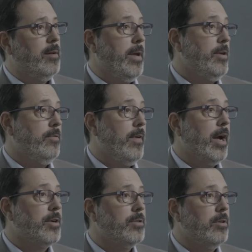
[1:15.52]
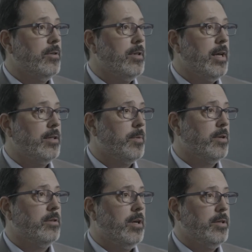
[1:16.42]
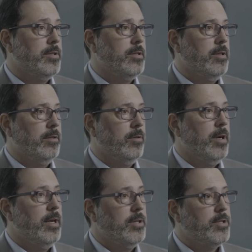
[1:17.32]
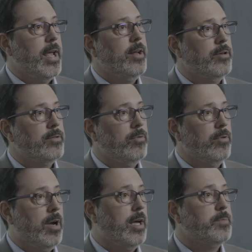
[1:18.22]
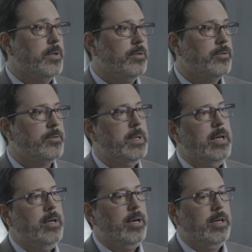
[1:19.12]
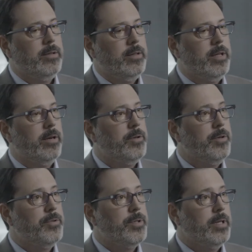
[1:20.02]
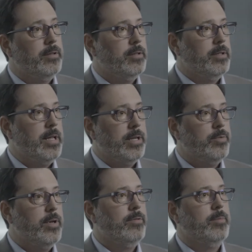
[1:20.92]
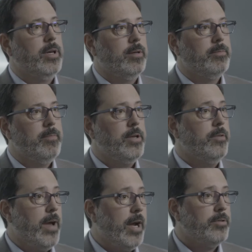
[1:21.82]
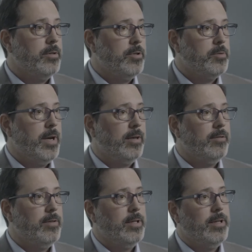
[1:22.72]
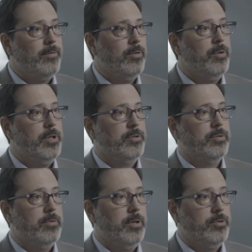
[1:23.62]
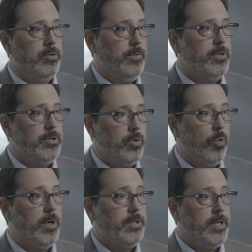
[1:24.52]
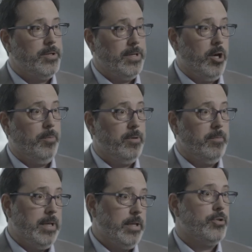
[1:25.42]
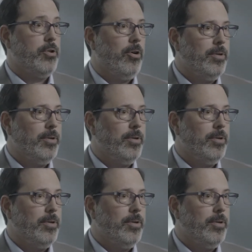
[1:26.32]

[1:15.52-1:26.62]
a manufacturer that specializes in creating scanners for hospitals. They're using NetSuite from a manufacturing perspective, and then they've grown their services organization to help them install